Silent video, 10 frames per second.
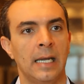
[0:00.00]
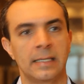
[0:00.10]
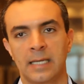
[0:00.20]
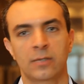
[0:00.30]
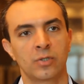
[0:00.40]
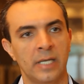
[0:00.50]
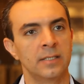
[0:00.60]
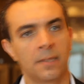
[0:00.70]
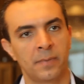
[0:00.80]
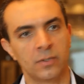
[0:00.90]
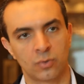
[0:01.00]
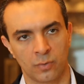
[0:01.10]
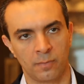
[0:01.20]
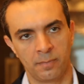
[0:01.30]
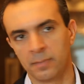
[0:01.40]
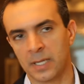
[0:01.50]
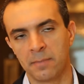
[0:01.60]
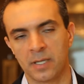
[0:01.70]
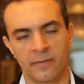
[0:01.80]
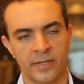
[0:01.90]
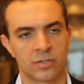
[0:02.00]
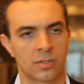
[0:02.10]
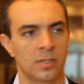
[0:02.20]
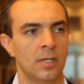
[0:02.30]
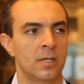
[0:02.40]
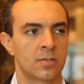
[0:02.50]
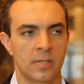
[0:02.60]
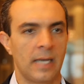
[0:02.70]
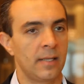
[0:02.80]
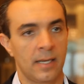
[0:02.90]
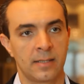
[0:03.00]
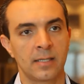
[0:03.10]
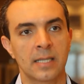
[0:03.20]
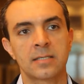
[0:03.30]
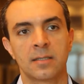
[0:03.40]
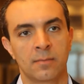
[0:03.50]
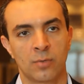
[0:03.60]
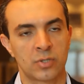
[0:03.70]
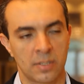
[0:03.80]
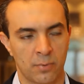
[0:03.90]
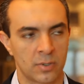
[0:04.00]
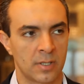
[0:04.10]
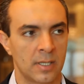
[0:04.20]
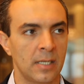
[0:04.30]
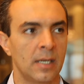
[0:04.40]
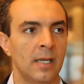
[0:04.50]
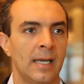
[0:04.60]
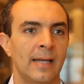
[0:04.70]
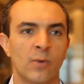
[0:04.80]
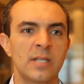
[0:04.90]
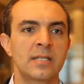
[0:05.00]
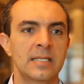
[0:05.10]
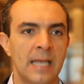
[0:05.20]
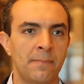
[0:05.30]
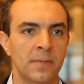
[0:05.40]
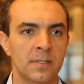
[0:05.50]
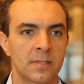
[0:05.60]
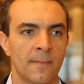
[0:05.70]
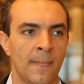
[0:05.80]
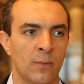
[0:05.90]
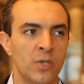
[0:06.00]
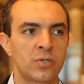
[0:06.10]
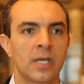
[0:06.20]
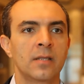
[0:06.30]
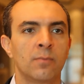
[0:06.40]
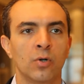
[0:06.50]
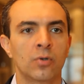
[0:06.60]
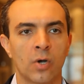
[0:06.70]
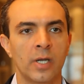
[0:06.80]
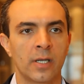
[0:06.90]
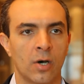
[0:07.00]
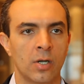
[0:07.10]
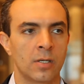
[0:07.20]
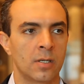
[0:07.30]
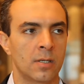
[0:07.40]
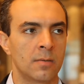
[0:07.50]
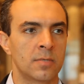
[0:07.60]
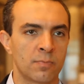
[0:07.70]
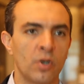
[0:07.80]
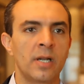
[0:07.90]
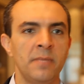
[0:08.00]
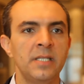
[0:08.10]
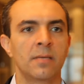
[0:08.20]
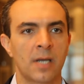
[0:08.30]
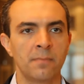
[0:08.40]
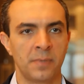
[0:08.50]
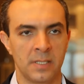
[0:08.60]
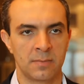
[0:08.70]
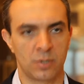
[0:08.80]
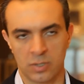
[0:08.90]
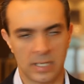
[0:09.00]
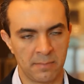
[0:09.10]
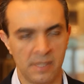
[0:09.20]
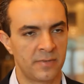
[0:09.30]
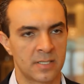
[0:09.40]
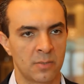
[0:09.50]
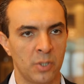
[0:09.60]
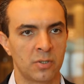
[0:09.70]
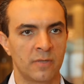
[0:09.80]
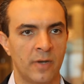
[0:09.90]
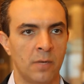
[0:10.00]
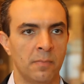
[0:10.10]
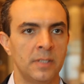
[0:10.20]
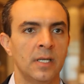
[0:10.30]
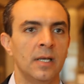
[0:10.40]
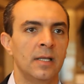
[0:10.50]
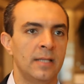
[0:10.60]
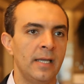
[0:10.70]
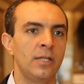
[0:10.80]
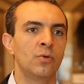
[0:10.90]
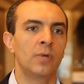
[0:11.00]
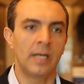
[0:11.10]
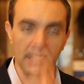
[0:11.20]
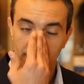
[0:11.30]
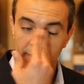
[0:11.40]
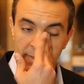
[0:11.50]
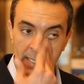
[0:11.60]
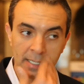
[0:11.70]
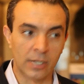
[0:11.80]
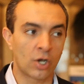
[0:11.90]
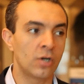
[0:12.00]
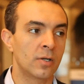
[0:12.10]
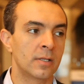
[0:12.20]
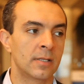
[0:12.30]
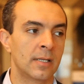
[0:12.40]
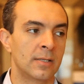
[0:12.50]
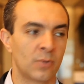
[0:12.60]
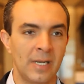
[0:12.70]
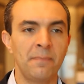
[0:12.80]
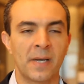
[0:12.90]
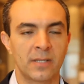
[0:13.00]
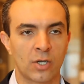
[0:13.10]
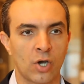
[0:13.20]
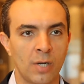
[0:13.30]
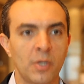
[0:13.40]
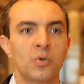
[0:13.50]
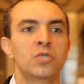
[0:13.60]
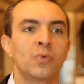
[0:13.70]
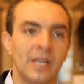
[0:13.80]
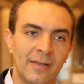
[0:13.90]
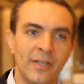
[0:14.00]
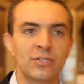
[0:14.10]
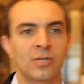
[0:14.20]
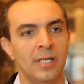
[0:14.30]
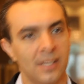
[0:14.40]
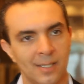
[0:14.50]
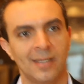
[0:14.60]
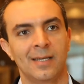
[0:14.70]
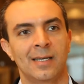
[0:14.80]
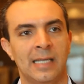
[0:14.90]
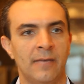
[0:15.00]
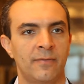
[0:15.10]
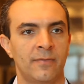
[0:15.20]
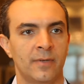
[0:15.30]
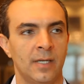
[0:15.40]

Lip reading: and that could end up into becoming a venture. So I think that's the most important thing. And once this happens, once you get the ball rolling on small and medium companies, because I believe this is the way to development, then you will have that it will impact the economy, which will eventually give